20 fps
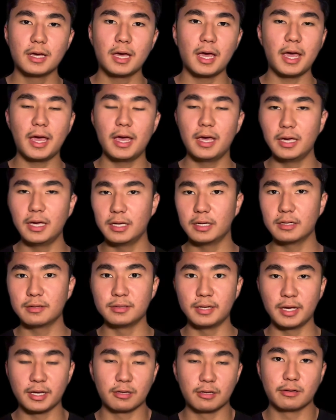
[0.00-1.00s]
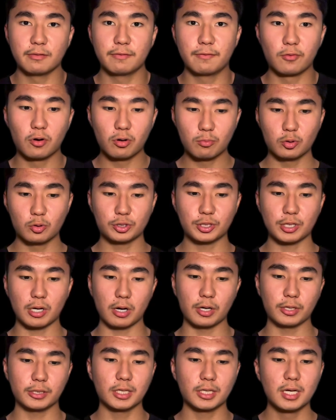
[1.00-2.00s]
a negative formal
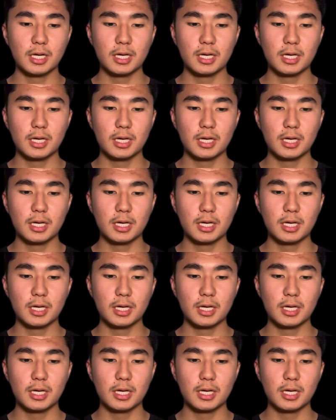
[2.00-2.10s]
charge.